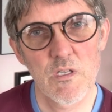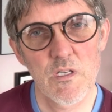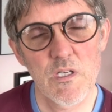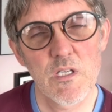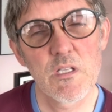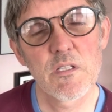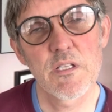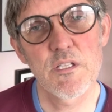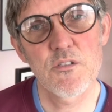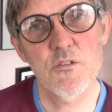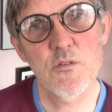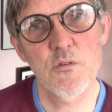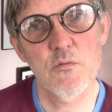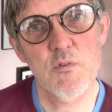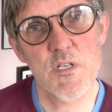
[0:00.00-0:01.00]
and leads
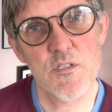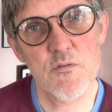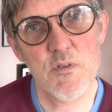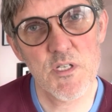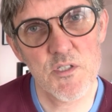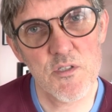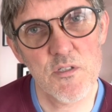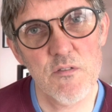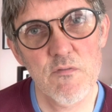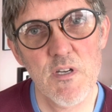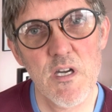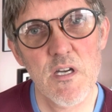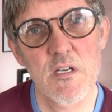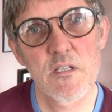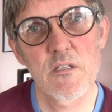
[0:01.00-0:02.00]
to the resurrection of
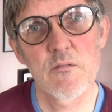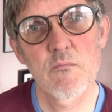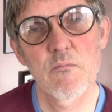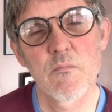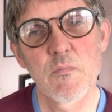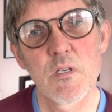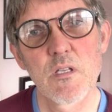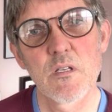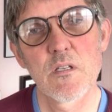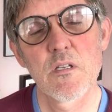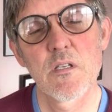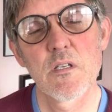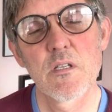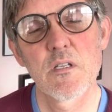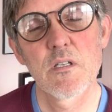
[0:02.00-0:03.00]
God.
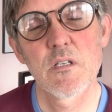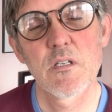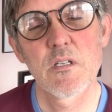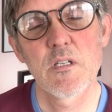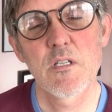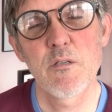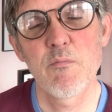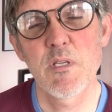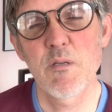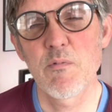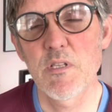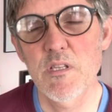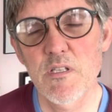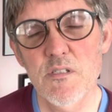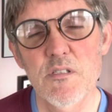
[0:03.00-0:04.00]
And
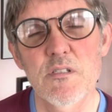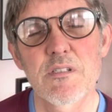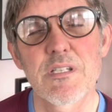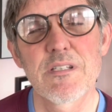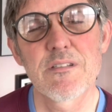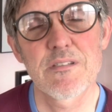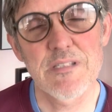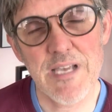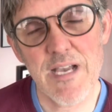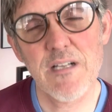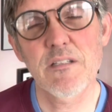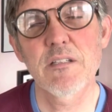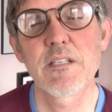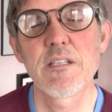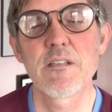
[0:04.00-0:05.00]
maybe this is
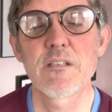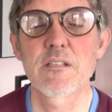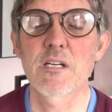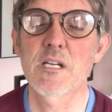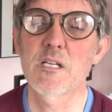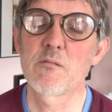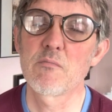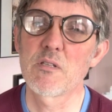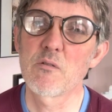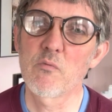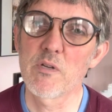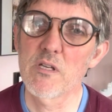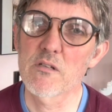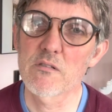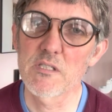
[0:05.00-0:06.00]
exactly the time that
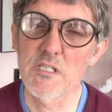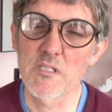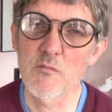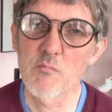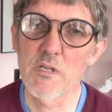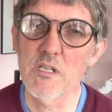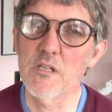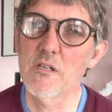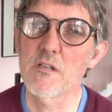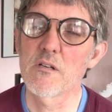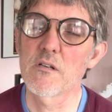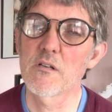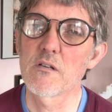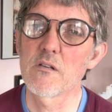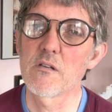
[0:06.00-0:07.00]
we all need to be here,